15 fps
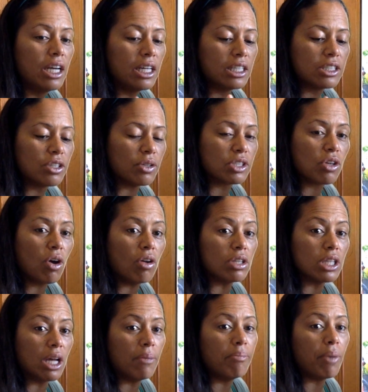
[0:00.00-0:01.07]
So it's called
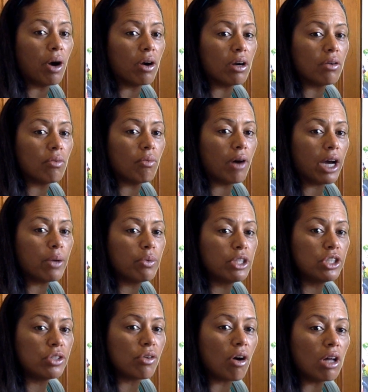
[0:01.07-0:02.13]
lumbar. Why would
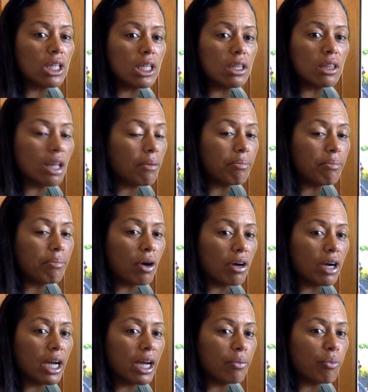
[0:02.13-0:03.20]
you call it lumbar,
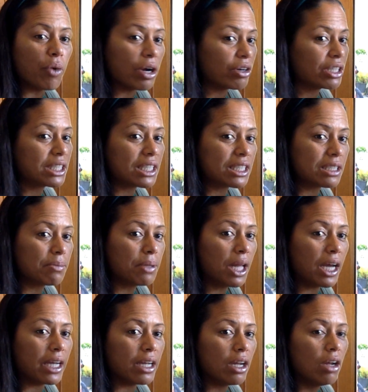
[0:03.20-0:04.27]
and where does it supply?
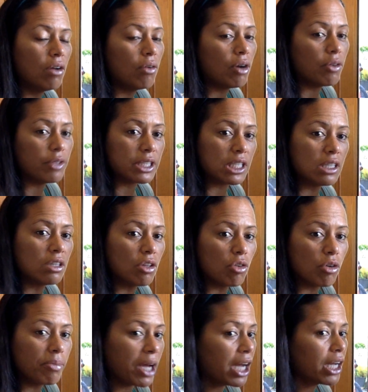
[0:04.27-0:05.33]
Well, if it's in the lower
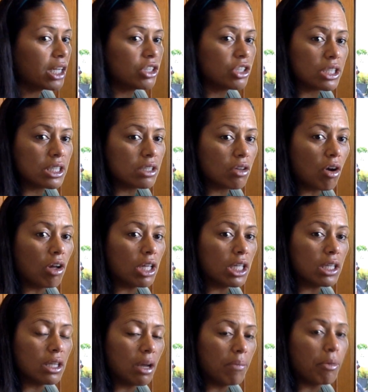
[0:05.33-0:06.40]
back, I just call it
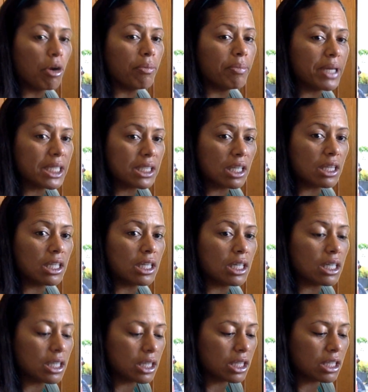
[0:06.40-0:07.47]
lumbar based on the
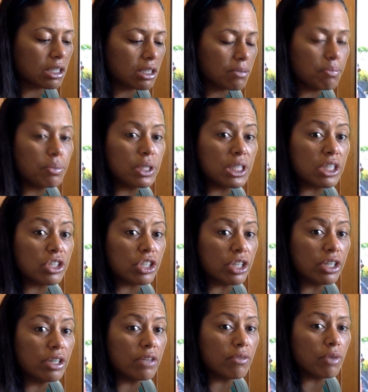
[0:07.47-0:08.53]
position
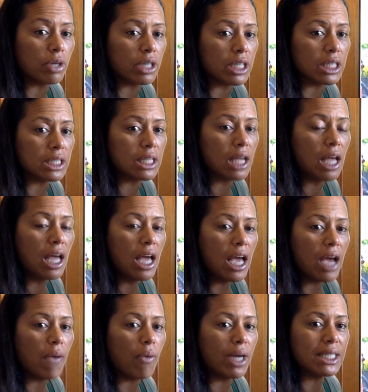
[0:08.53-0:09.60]
of where it is.
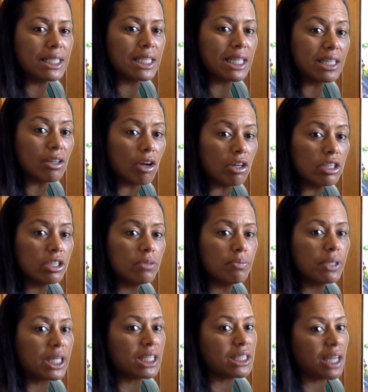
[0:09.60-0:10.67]
And why is it enlarged?
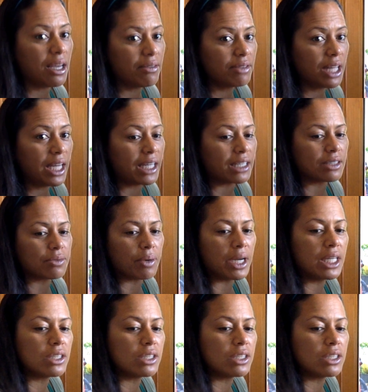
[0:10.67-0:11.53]
Because I have legs, right?